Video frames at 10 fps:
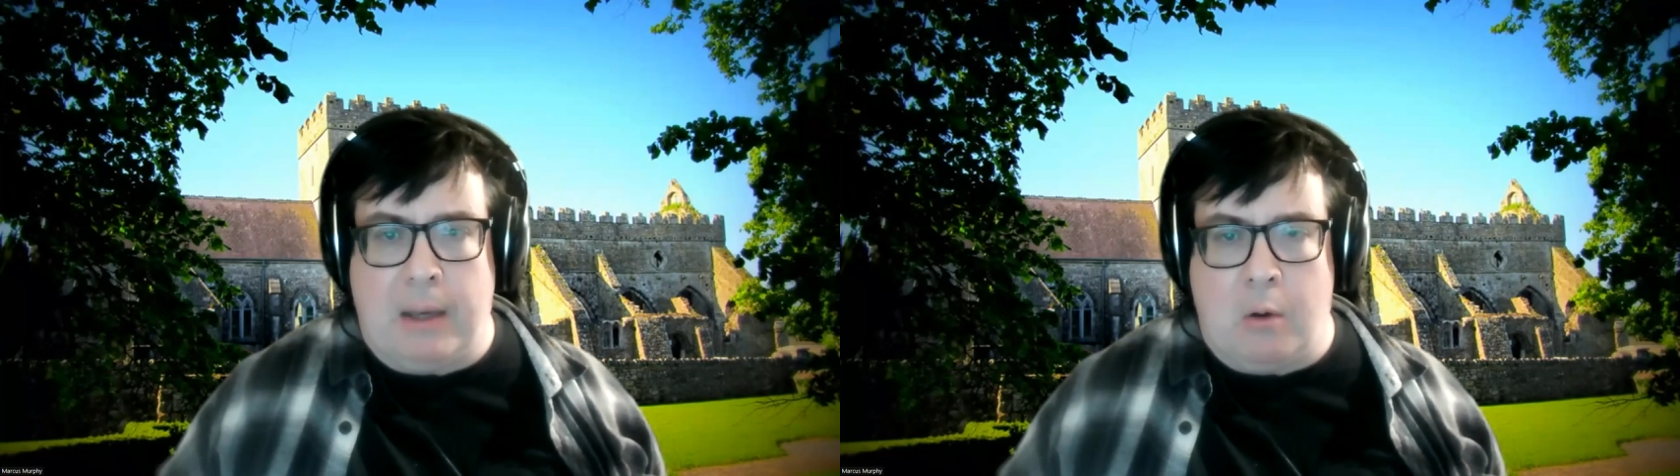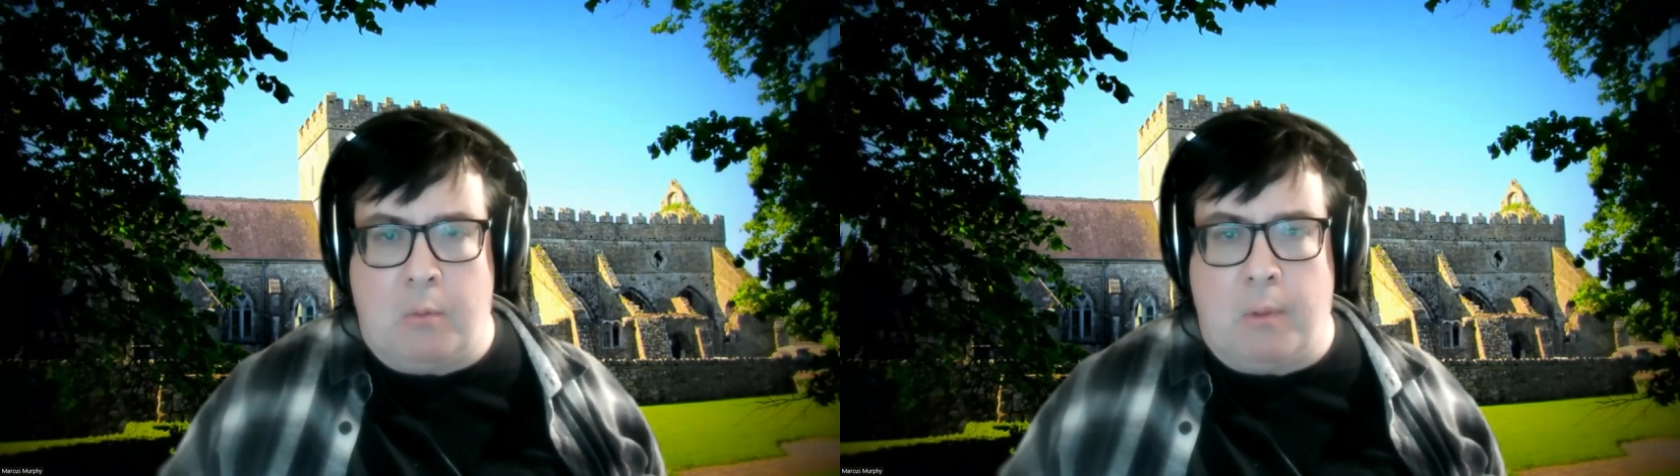
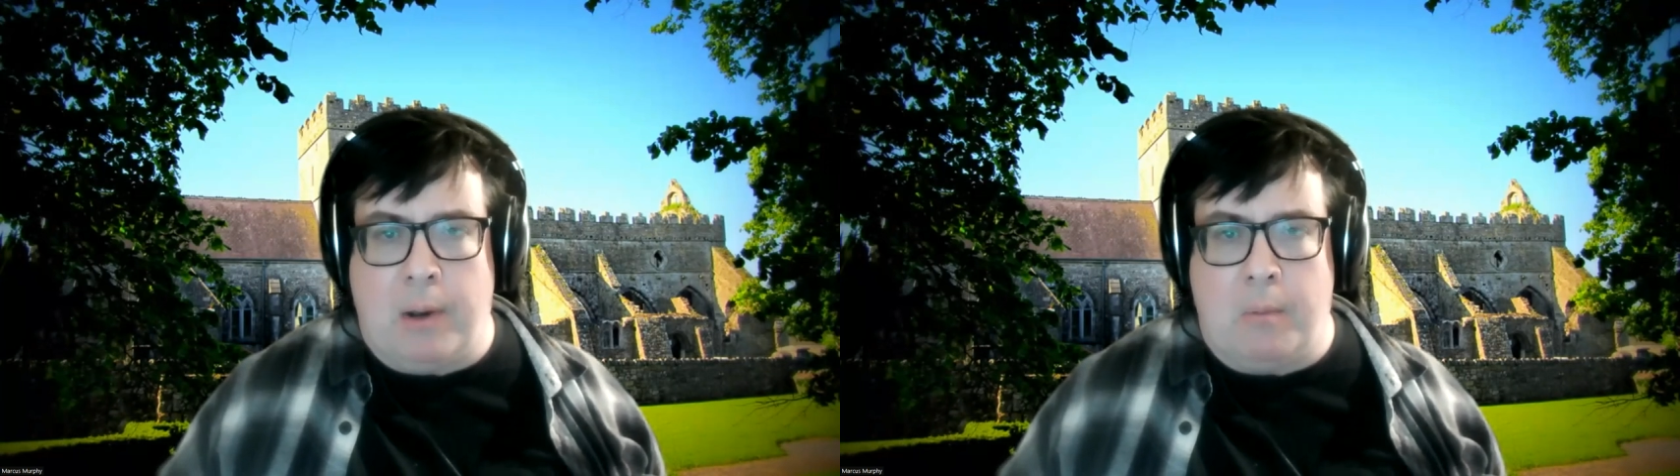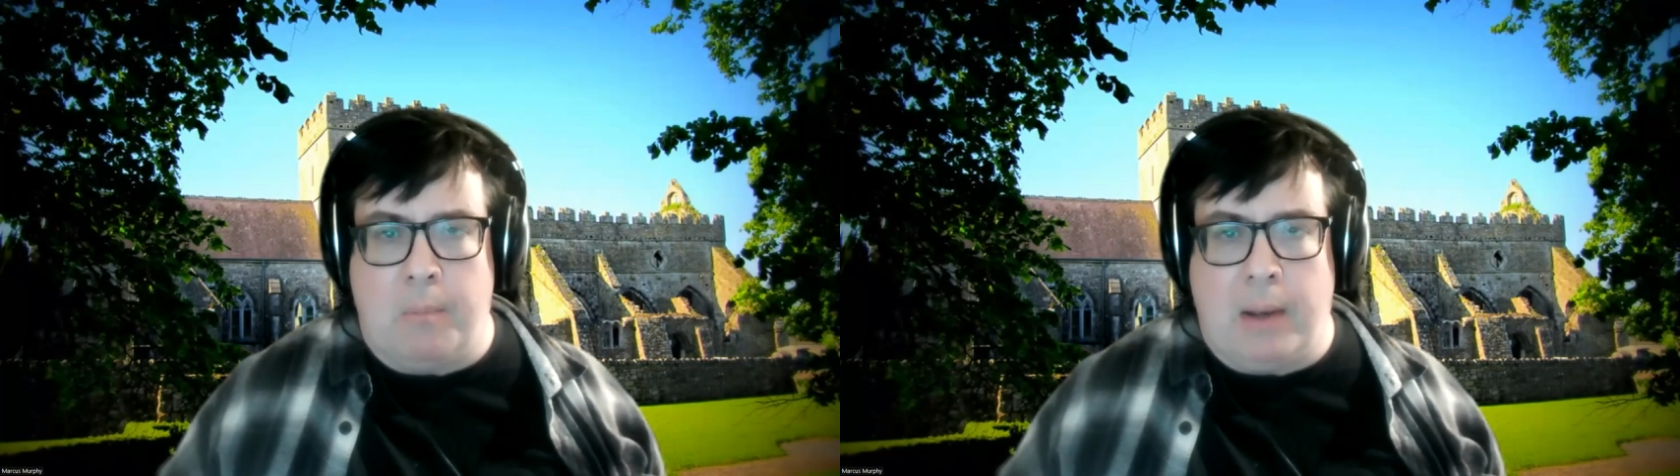
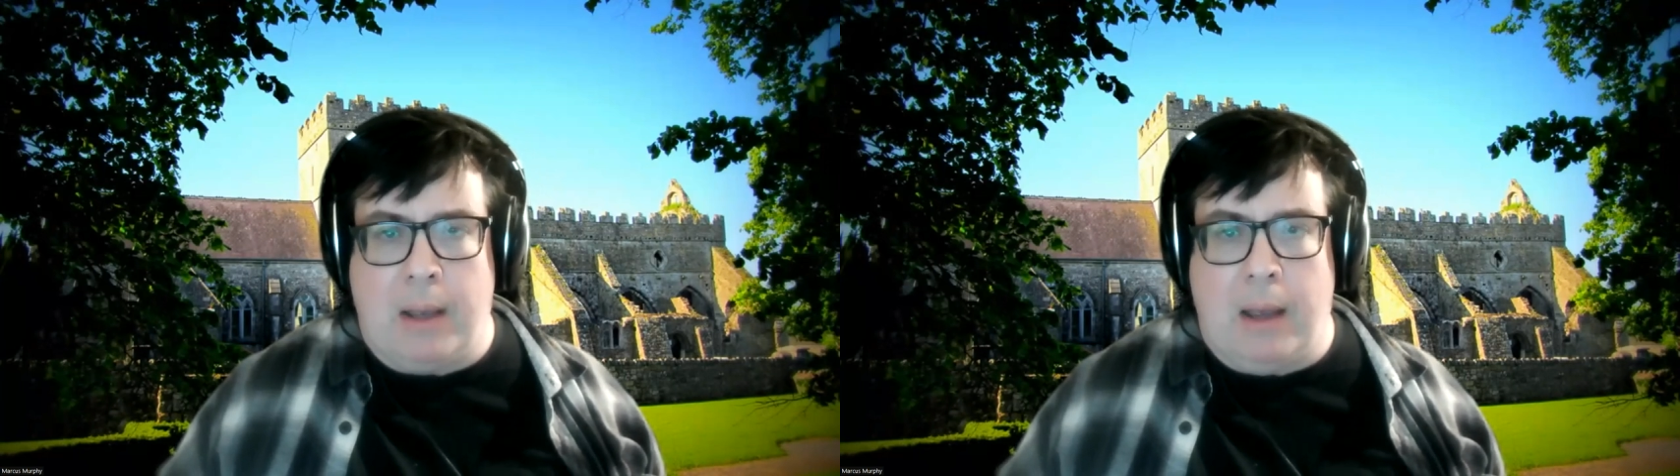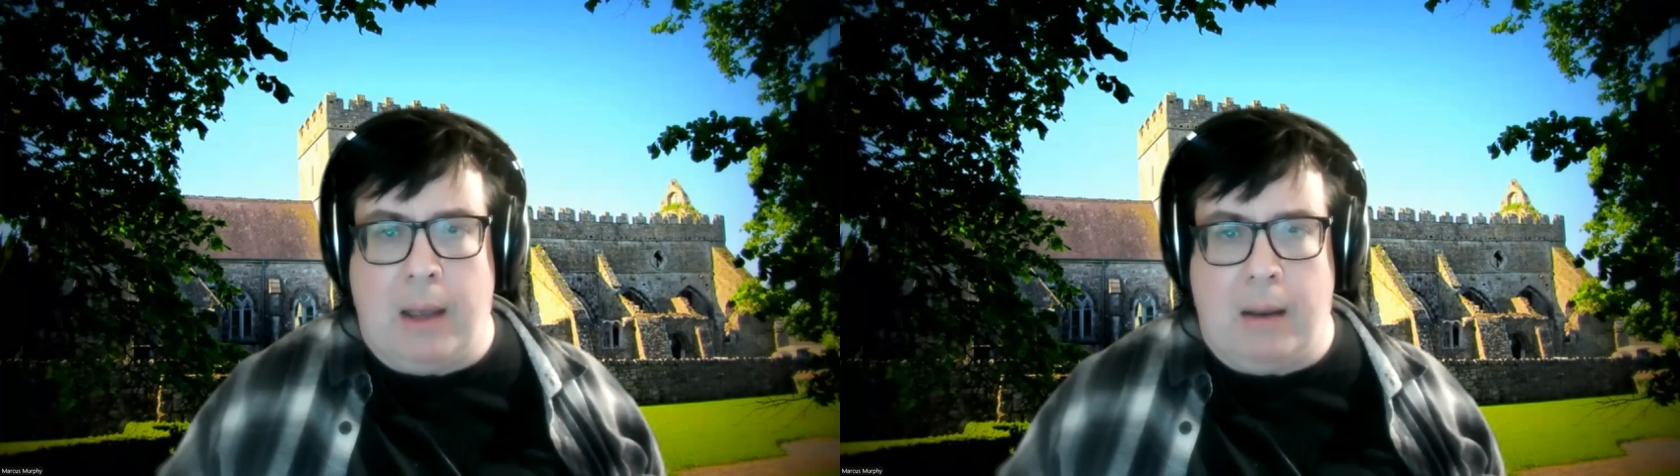overwhelmed
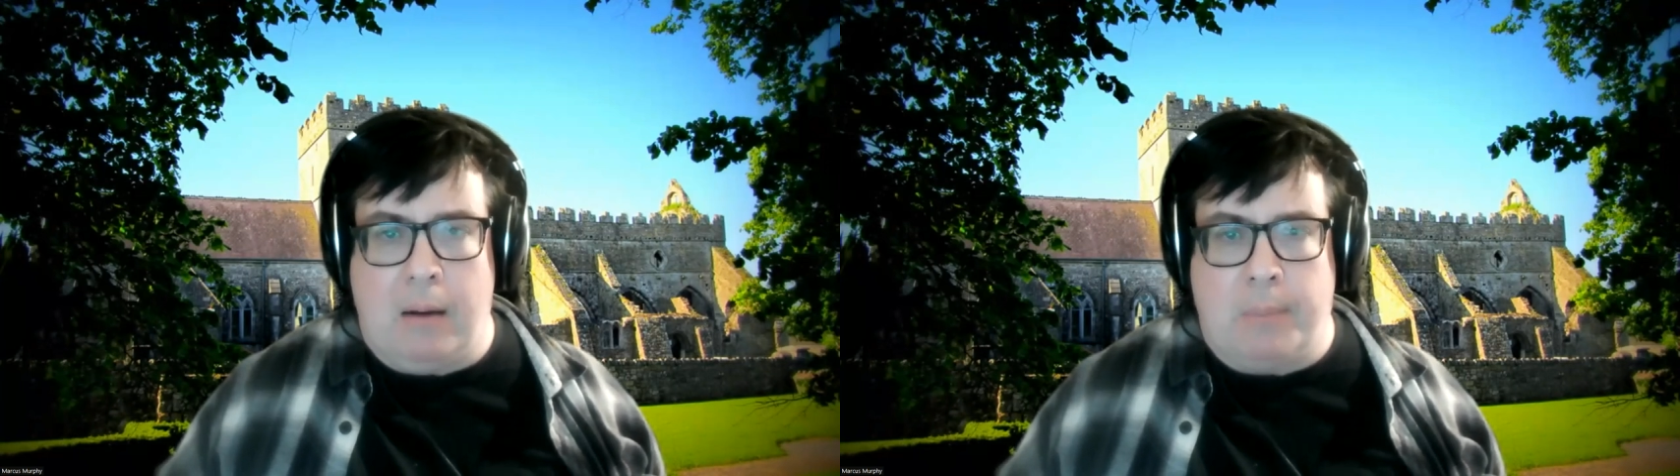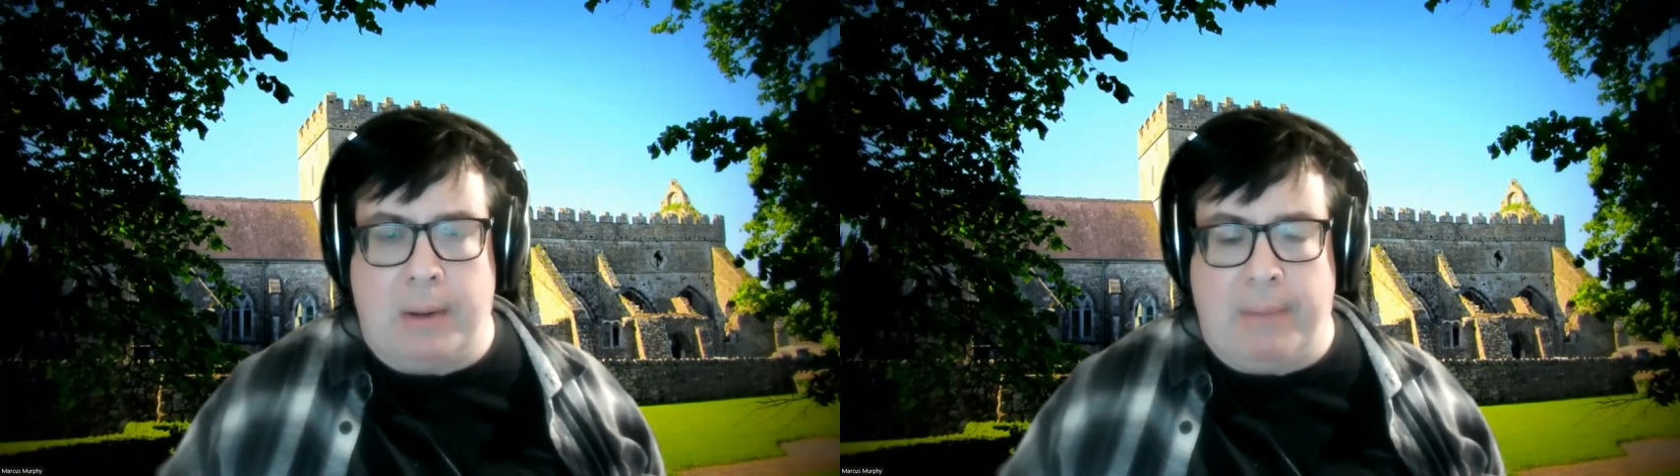
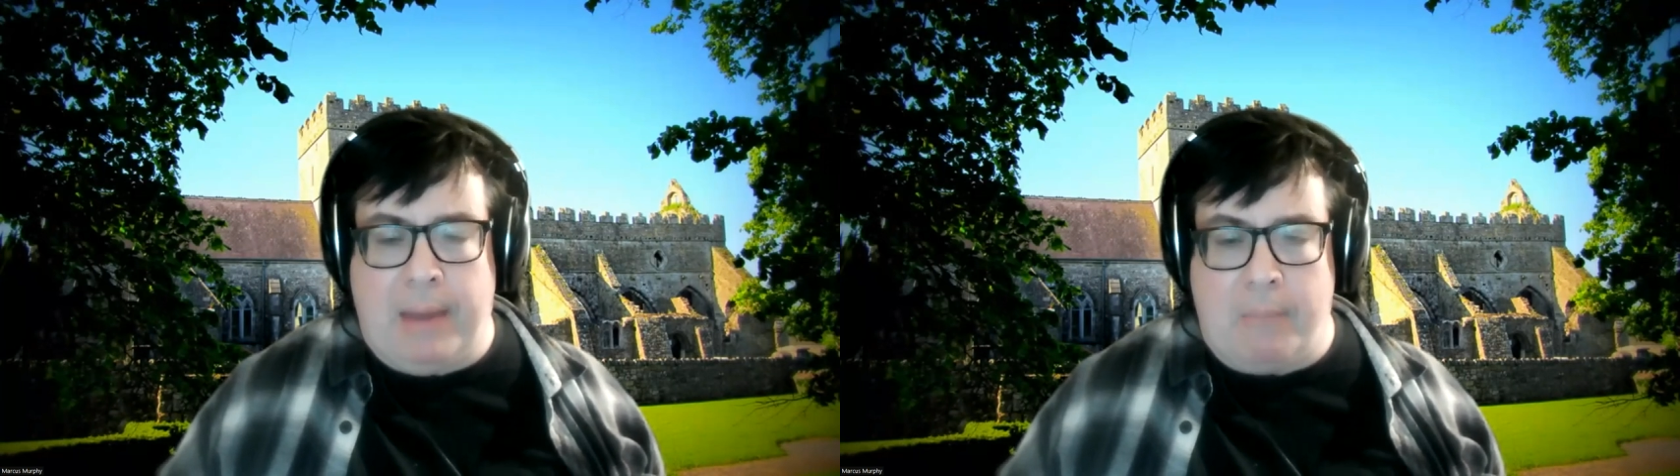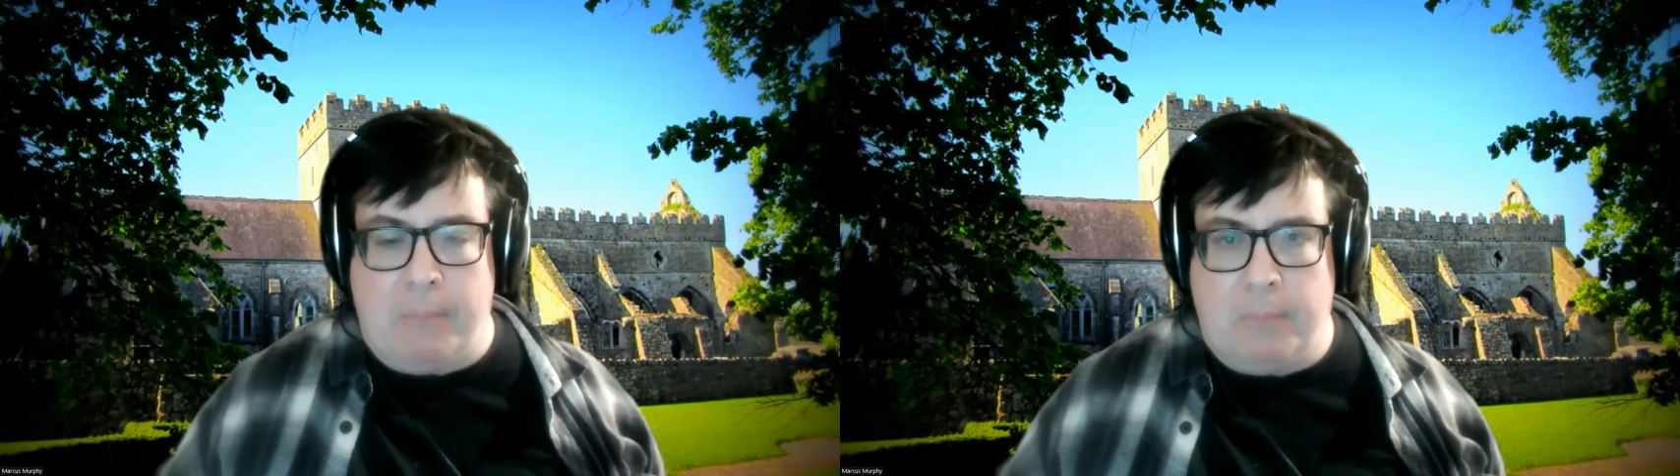by
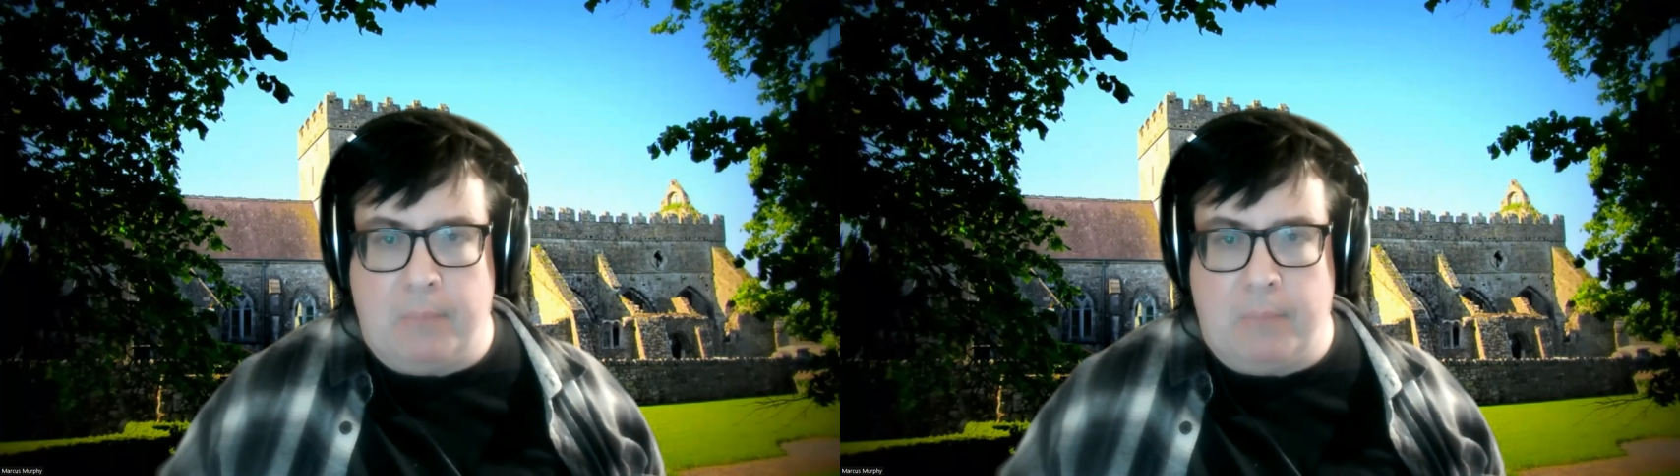that.